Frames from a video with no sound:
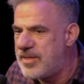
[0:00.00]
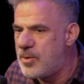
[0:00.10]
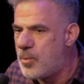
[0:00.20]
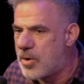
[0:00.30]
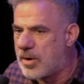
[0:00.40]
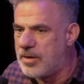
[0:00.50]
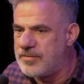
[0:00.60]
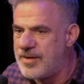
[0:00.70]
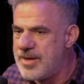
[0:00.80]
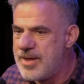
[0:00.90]
in the
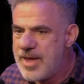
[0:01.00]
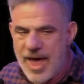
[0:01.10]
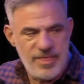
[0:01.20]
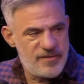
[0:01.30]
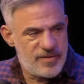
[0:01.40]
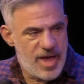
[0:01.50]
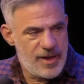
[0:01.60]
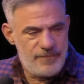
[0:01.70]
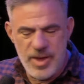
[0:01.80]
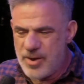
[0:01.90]
world. And there's
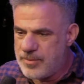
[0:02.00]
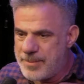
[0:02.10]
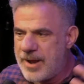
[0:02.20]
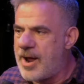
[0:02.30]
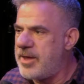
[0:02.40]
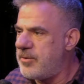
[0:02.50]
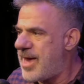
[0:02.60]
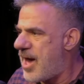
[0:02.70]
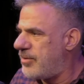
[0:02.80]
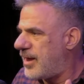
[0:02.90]
like, you know, depending on how you
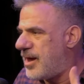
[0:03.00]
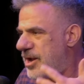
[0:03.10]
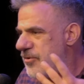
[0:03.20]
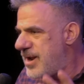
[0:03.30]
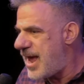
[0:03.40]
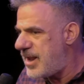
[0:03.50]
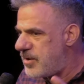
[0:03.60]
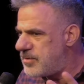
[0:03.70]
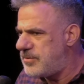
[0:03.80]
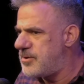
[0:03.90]
count, like one hundred eighty
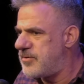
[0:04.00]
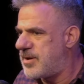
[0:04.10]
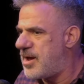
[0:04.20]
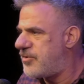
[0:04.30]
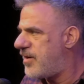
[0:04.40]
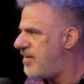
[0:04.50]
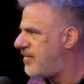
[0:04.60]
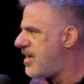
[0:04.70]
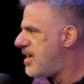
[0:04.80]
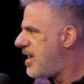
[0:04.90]
or two hundred
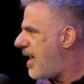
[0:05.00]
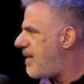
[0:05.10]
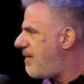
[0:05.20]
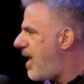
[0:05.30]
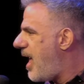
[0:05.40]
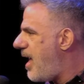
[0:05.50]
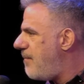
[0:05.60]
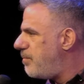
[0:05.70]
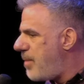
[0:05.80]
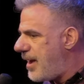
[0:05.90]
countries. And then
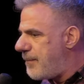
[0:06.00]
they make